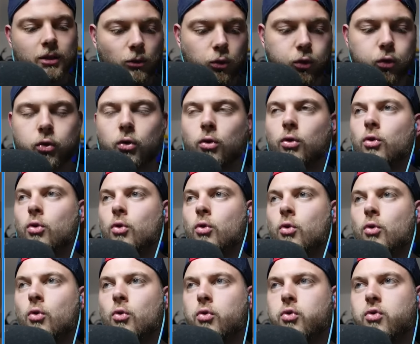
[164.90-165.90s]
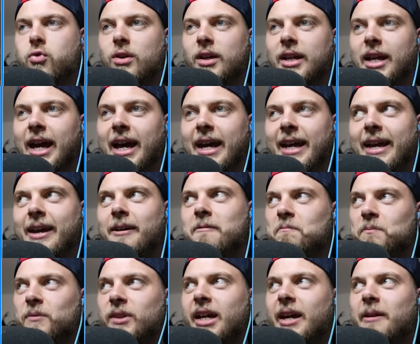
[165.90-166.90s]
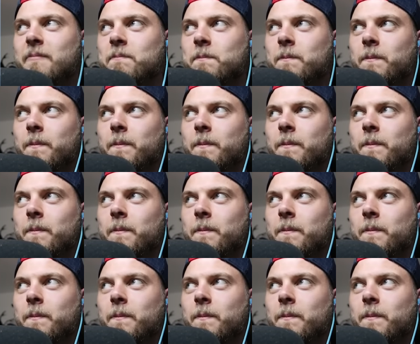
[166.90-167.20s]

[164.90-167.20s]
on that bit, didn't you? Yeah, yeah. Yeah. Okay,